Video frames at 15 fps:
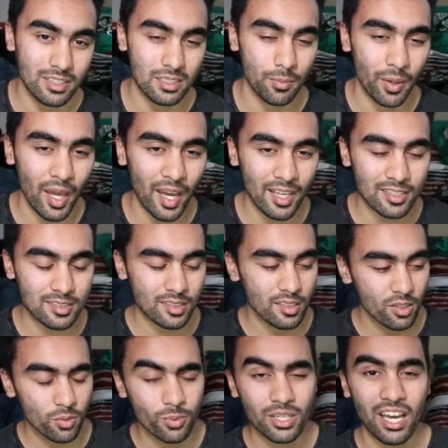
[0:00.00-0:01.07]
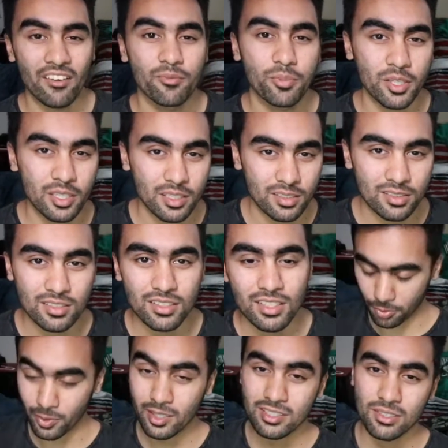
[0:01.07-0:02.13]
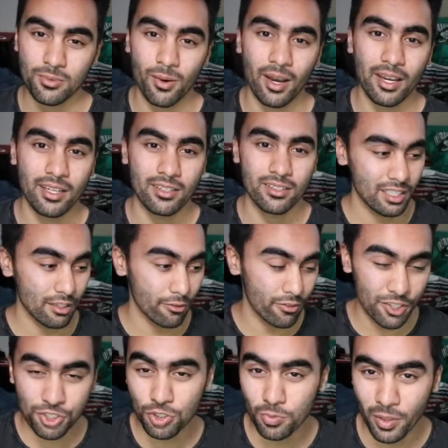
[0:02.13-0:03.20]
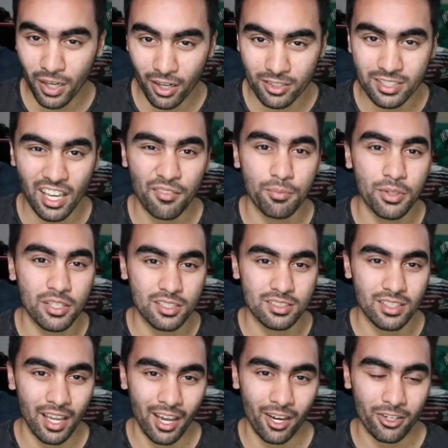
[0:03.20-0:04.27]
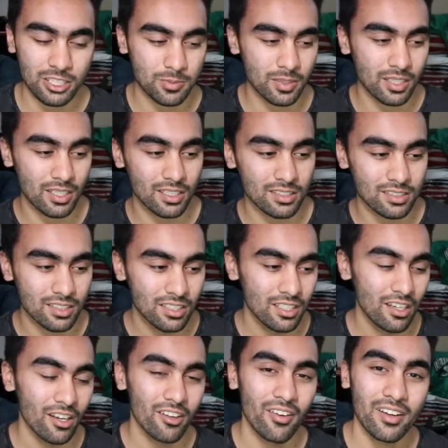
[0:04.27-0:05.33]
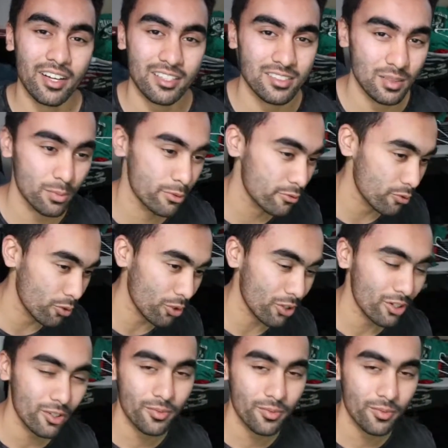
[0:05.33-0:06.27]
in the past would have peaks. The reason why the official pairs have peaks now is because, like I said before,